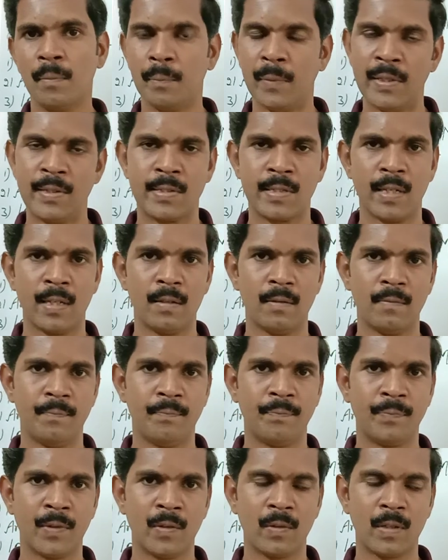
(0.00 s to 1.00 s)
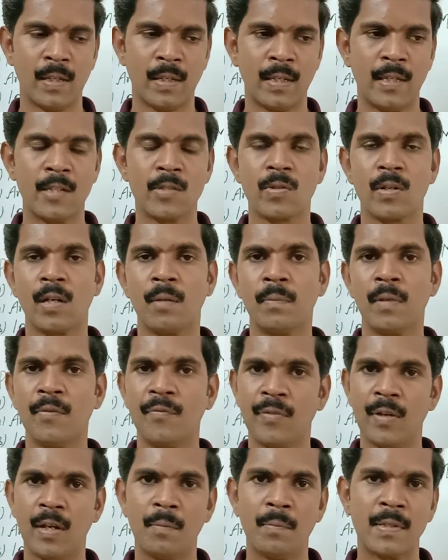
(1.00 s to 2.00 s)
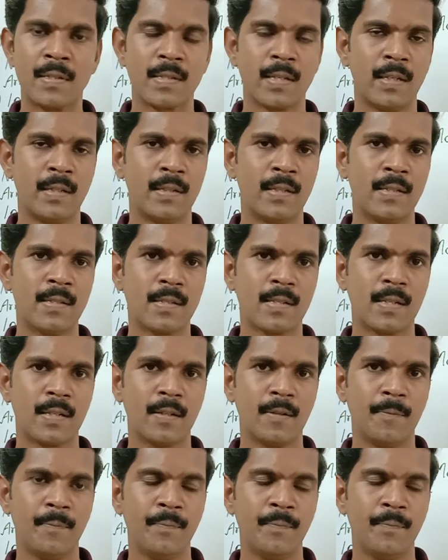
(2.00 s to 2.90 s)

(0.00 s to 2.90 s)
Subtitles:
Mental. Okay, he is one of the famous scientists,